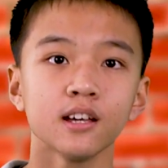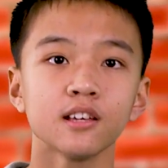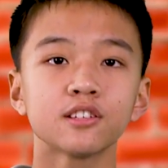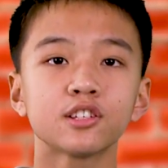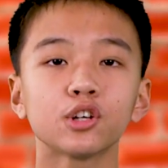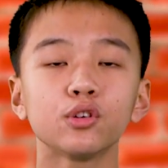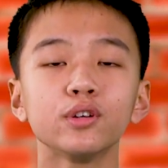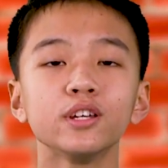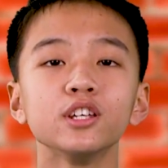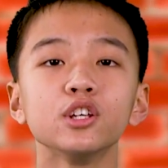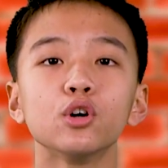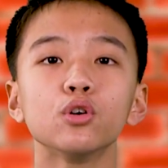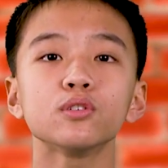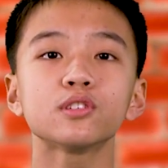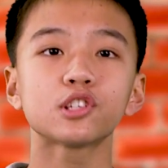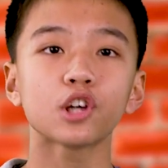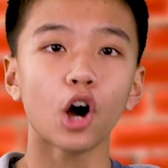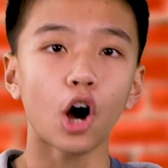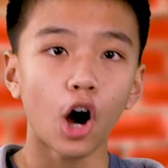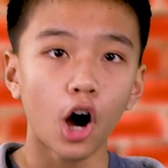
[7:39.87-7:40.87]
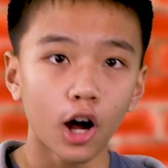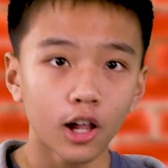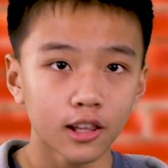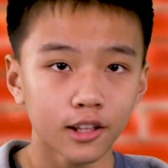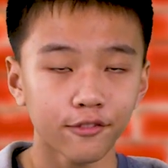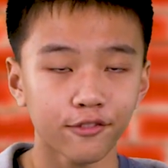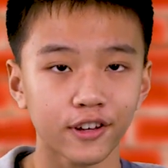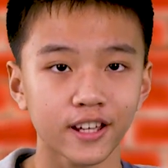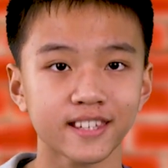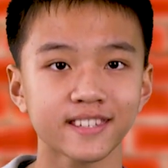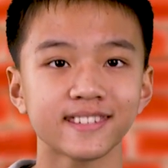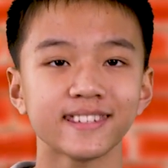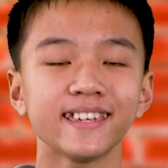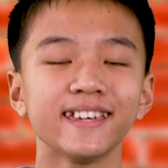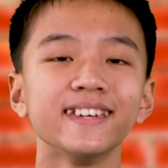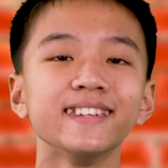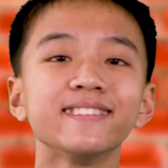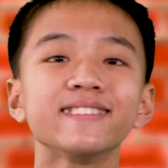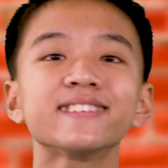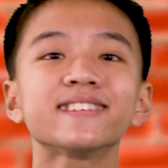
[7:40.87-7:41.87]
so He knows all of us,
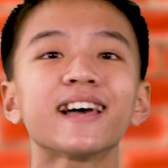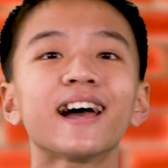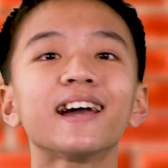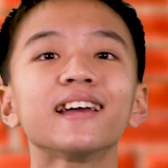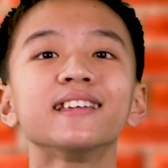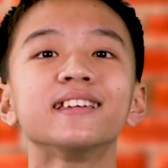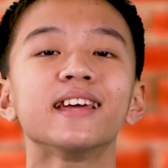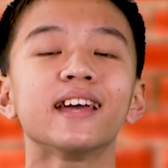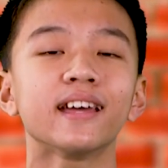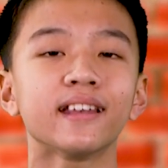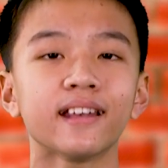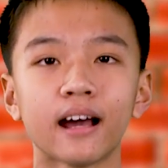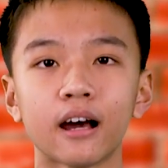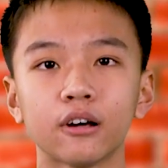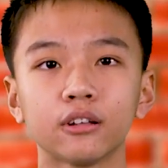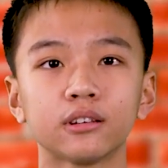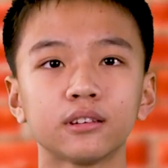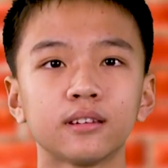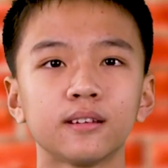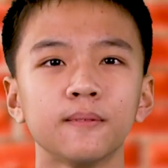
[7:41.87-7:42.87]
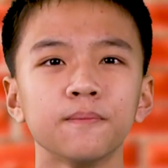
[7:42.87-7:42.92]
inside and out.